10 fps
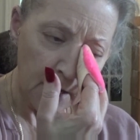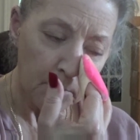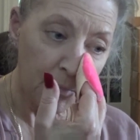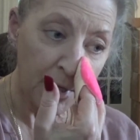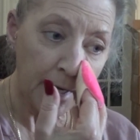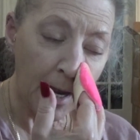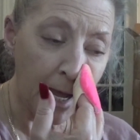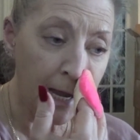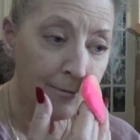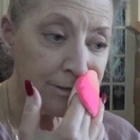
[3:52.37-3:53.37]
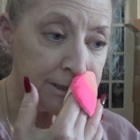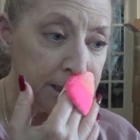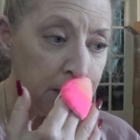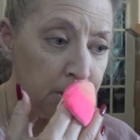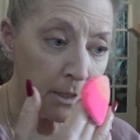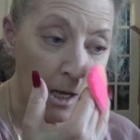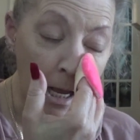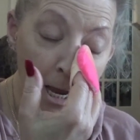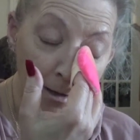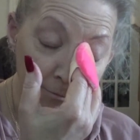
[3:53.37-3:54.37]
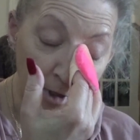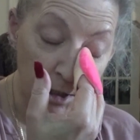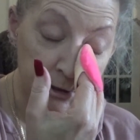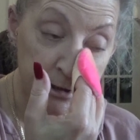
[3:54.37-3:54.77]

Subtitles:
But I have not